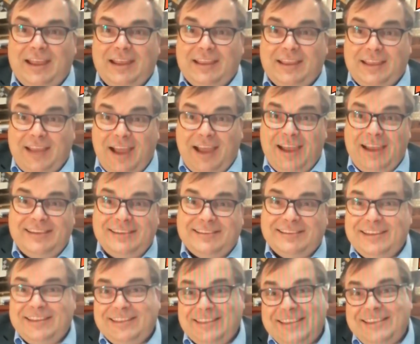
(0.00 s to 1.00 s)

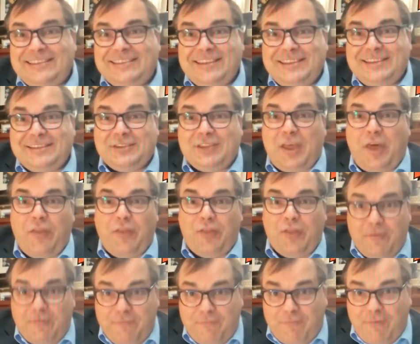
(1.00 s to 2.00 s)
Guys, this is
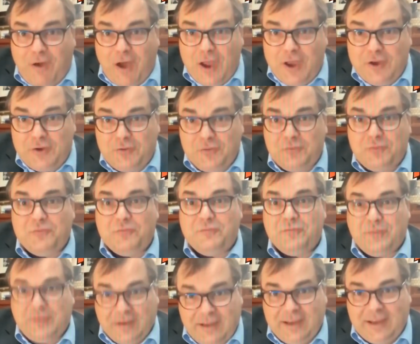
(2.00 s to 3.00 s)
the final
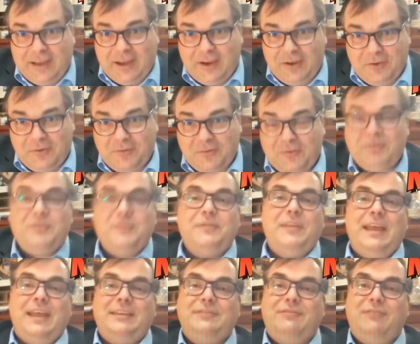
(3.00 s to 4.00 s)
video.
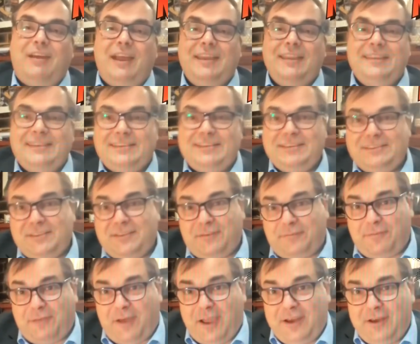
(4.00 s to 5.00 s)
That's right, this is the
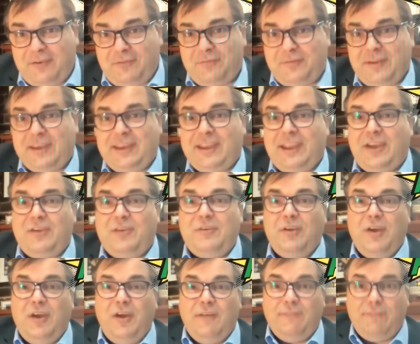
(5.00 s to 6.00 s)
final video
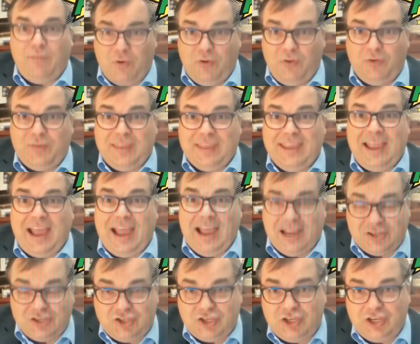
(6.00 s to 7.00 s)
for the
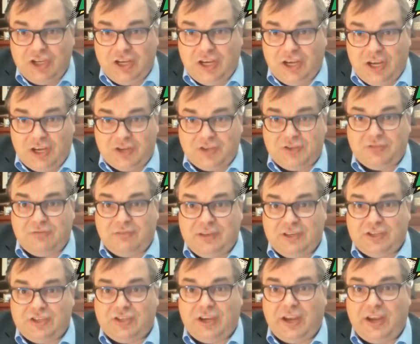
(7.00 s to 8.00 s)
Archieluxury
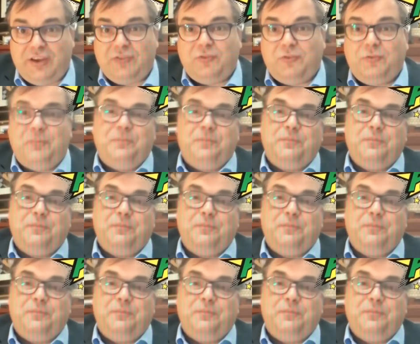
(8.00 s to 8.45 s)
channel.